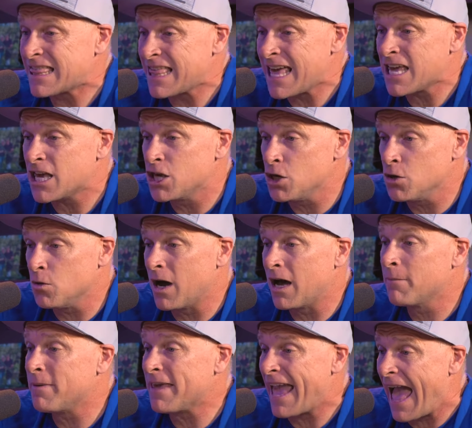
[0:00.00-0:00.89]
thank you
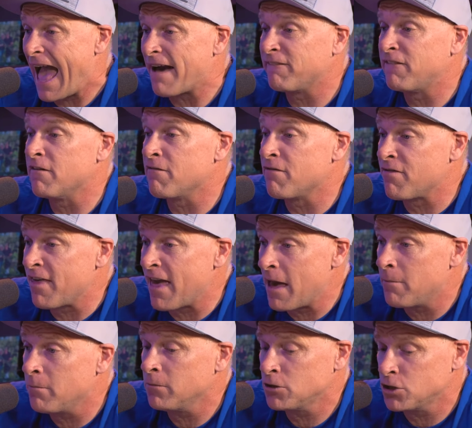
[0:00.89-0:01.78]
on behalf of
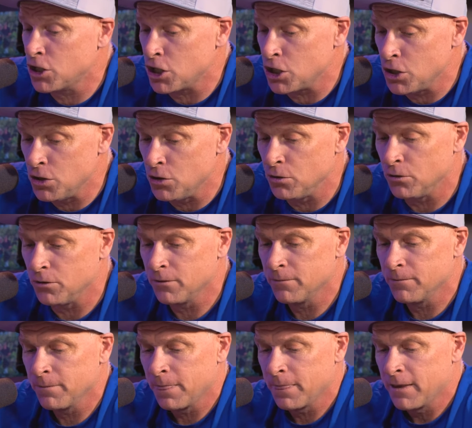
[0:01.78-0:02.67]
them to you.
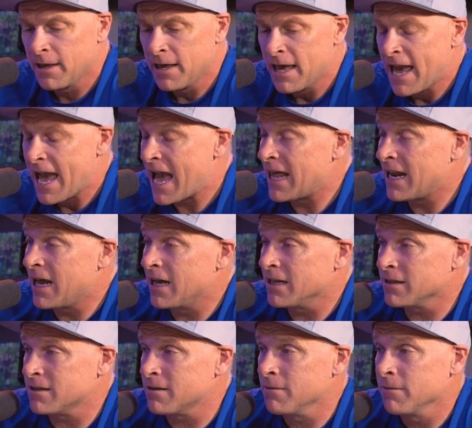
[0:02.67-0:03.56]
And
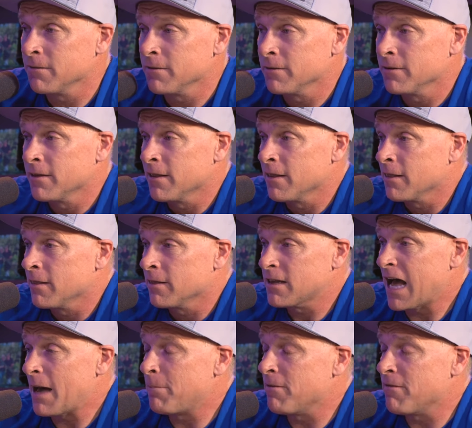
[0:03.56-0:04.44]
on
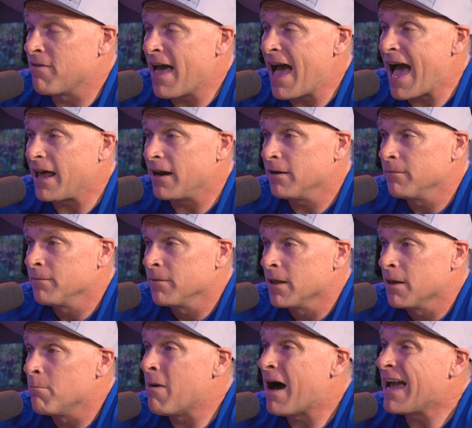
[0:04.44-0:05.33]
top of that,
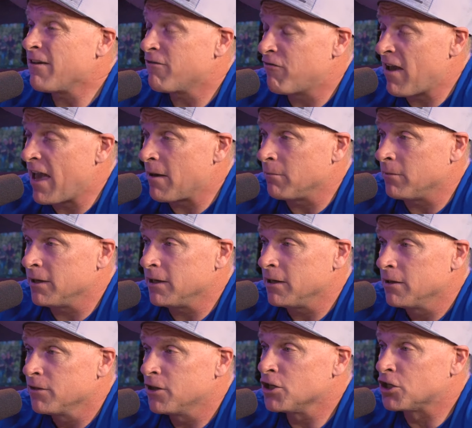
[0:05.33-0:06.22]
my
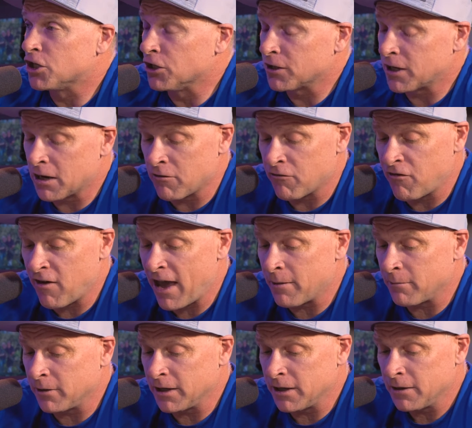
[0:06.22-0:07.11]
family, the Durkin
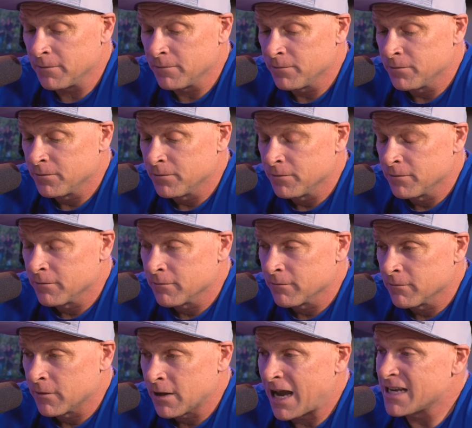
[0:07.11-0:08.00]
family,
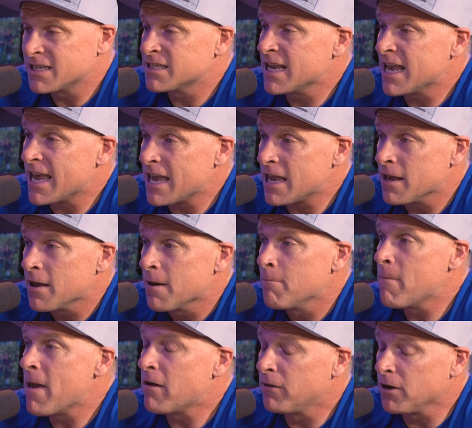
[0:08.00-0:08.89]
I say
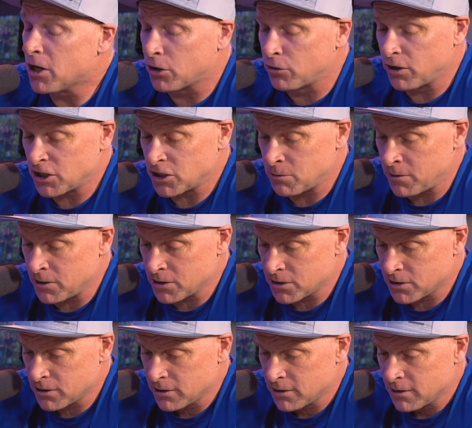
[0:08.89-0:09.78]
Merry
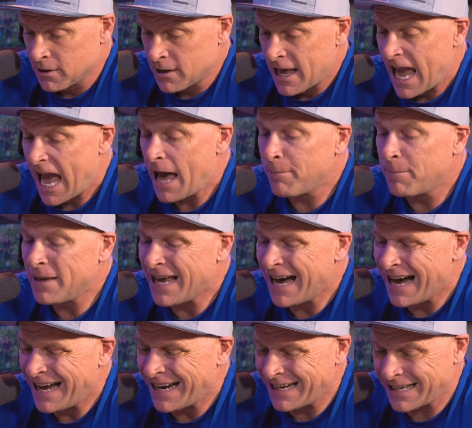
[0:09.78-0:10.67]
Christmas, Happy
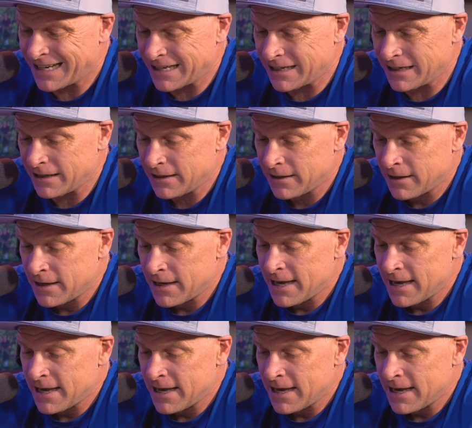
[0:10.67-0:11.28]
Hanukkah,